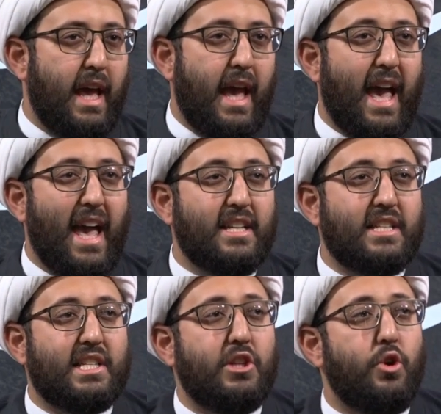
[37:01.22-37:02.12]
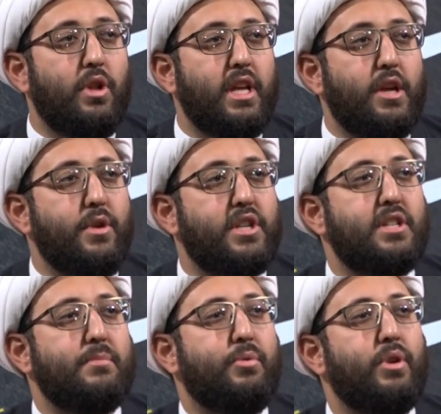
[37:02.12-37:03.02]
And slowly it reaches
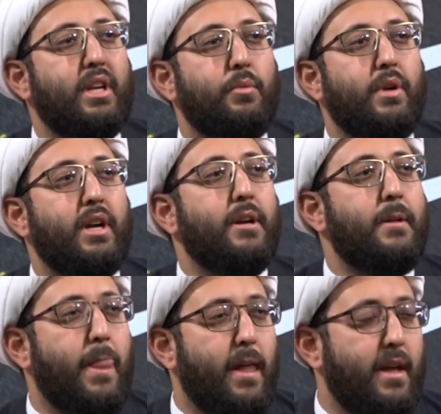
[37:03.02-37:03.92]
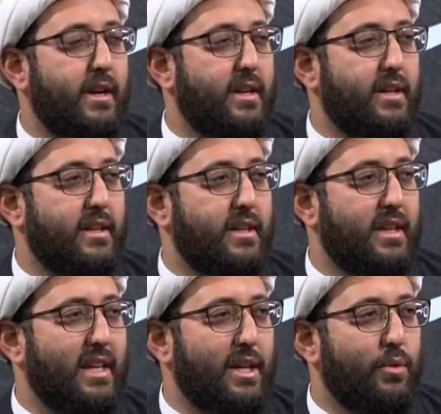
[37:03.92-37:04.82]
a point where
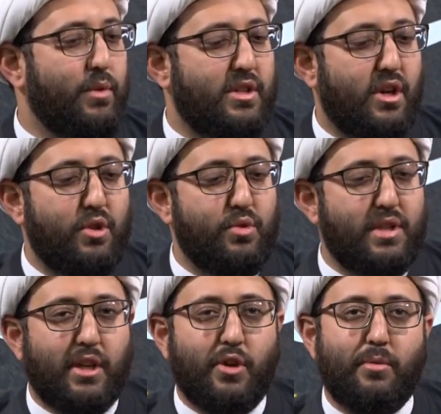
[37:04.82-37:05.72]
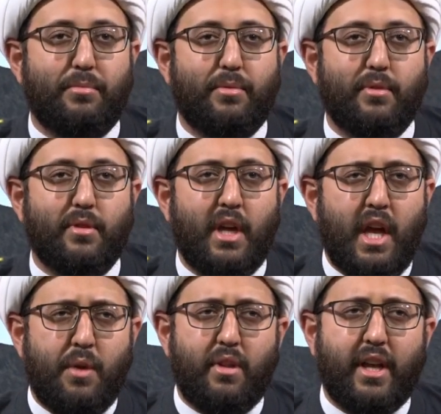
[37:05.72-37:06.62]
we start losing hope.
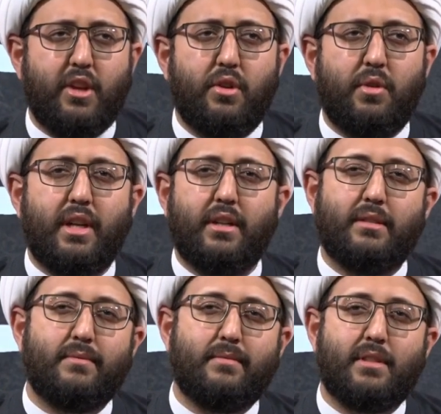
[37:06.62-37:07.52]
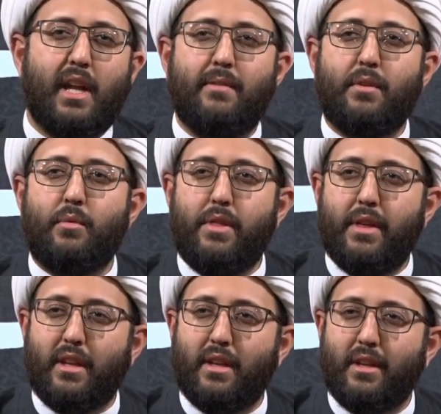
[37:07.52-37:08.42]
We're like, you know what? It's not even worth
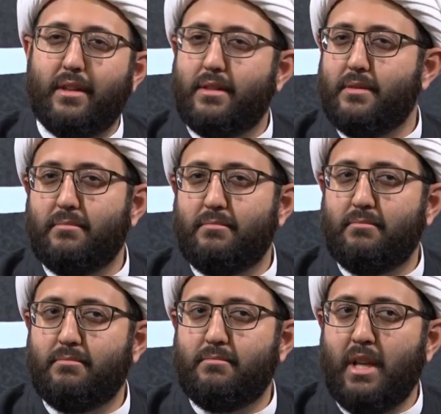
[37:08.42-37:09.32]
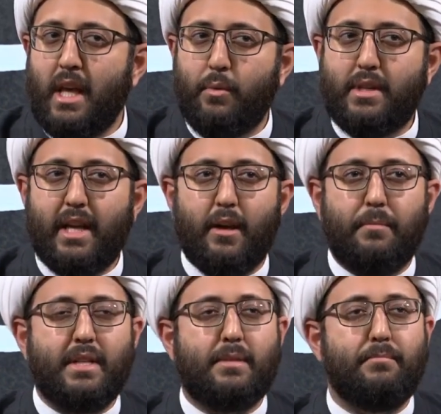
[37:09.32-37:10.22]
it. We take up
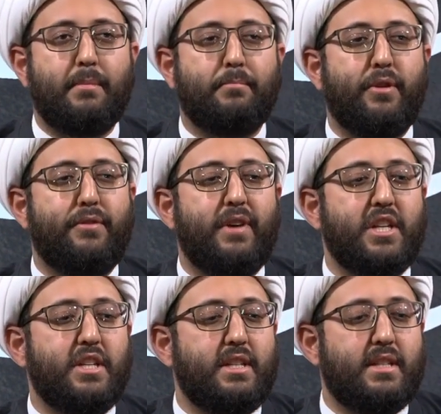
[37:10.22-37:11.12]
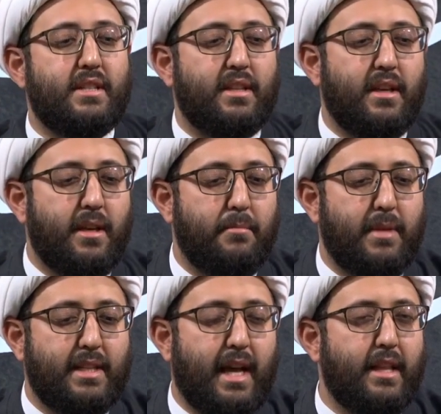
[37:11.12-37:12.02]
this perfectionist
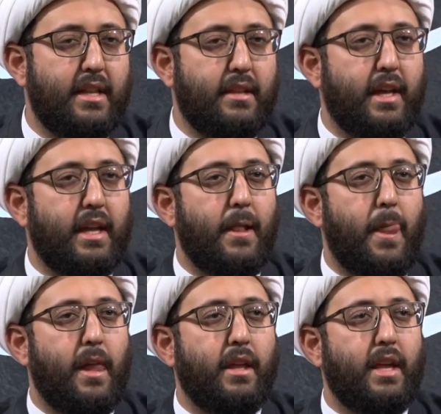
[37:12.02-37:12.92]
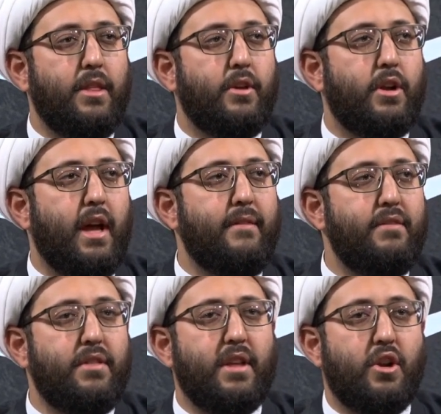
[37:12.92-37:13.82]
mentality that either
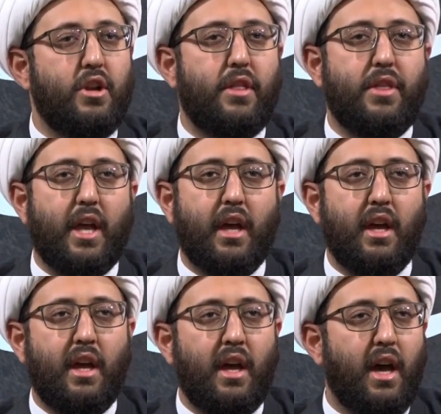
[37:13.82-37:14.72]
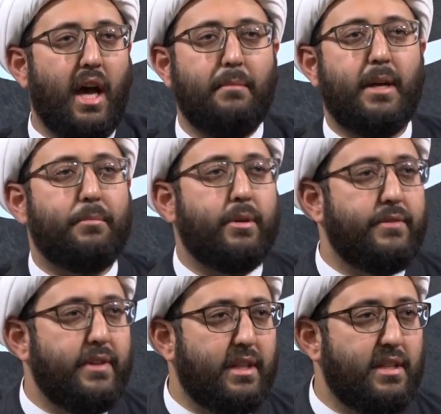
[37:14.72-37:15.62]
everything or nothing. I'm not
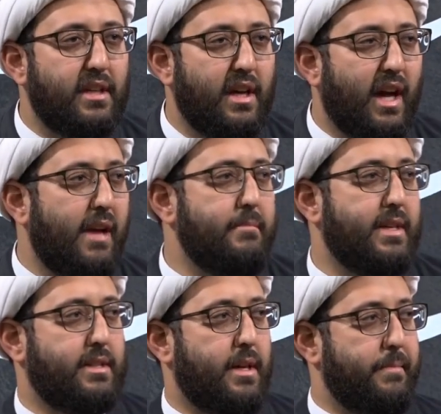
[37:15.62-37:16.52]
perfect. I mess up.